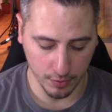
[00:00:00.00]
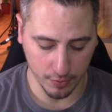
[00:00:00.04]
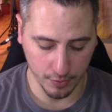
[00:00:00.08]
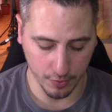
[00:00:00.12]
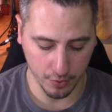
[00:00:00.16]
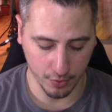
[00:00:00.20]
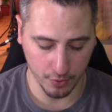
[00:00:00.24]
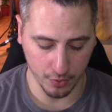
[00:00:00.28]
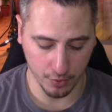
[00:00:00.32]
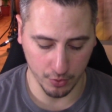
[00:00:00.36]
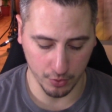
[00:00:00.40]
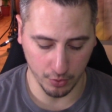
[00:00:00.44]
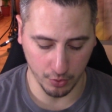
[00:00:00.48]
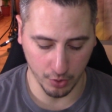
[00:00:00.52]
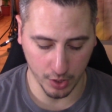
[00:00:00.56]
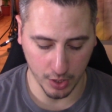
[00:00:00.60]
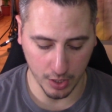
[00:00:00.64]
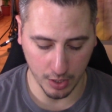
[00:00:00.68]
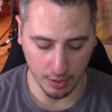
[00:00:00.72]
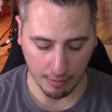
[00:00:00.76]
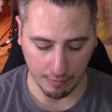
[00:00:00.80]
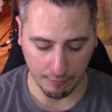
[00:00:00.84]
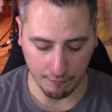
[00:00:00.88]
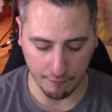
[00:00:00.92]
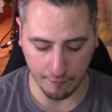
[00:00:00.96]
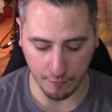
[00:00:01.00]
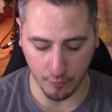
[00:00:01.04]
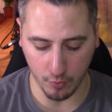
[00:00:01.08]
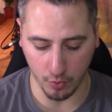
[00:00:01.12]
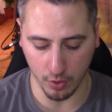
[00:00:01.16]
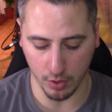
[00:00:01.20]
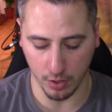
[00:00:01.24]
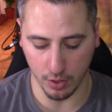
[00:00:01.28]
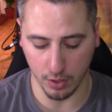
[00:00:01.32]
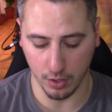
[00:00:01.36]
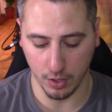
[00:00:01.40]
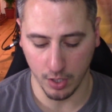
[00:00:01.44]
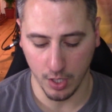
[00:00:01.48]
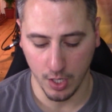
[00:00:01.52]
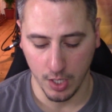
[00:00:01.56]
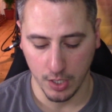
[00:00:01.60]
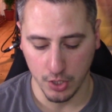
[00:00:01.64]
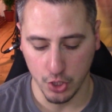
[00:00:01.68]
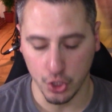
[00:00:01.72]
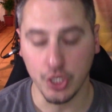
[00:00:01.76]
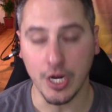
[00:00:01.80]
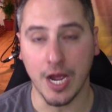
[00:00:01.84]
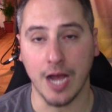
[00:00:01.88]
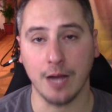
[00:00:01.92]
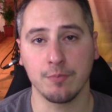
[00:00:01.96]
They're looking for
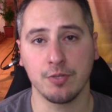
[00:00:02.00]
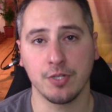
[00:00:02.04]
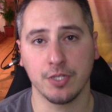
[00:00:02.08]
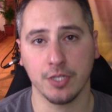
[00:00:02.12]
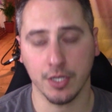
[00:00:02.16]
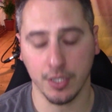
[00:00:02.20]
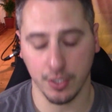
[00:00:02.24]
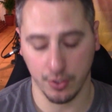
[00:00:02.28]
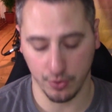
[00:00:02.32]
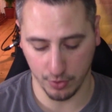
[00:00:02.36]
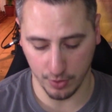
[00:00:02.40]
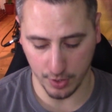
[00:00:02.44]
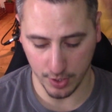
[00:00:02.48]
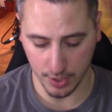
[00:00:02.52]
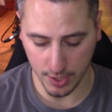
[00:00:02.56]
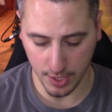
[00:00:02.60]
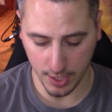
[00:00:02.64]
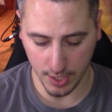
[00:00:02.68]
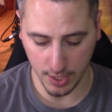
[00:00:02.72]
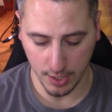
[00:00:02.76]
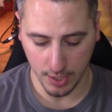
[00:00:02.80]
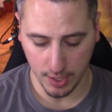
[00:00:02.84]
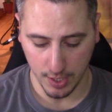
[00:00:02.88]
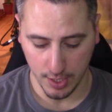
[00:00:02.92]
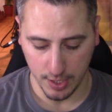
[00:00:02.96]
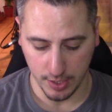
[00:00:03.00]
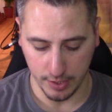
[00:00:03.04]
job security,